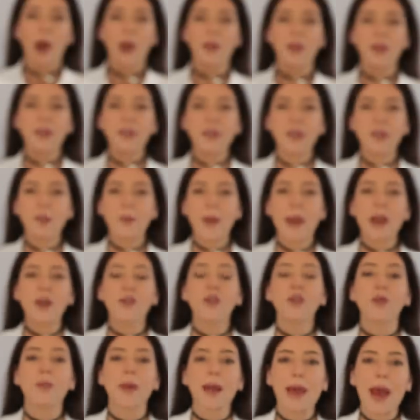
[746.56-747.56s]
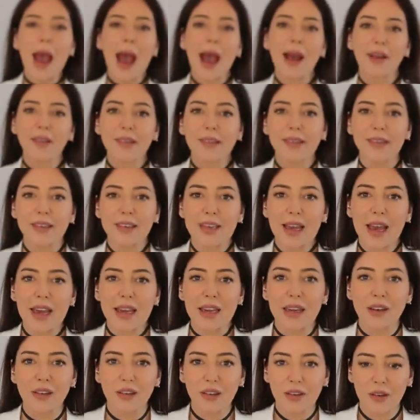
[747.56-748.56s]
And this is made from an
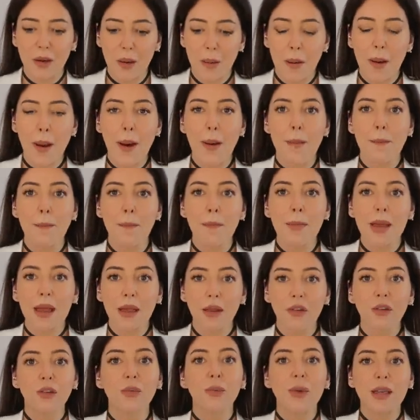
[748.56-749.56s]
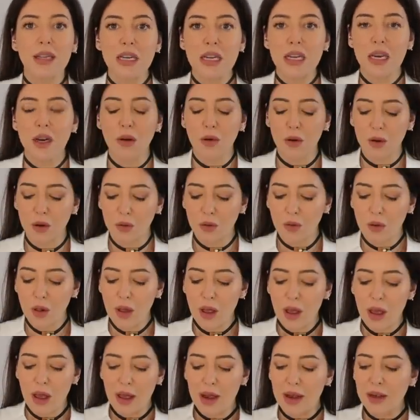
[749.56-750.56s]
acetate uh, mix material.
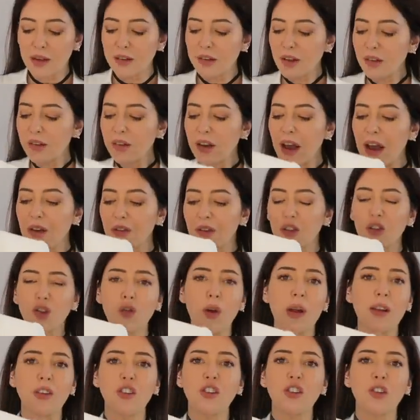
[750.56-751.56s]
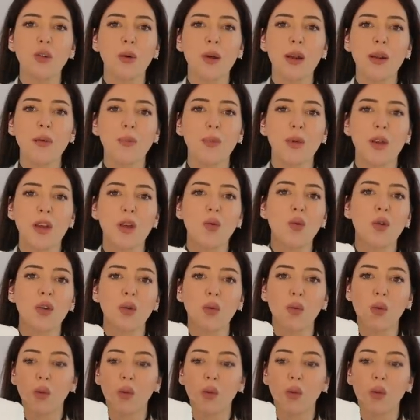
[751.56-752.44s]
It doesn't have a stretch to it, but you wouldn't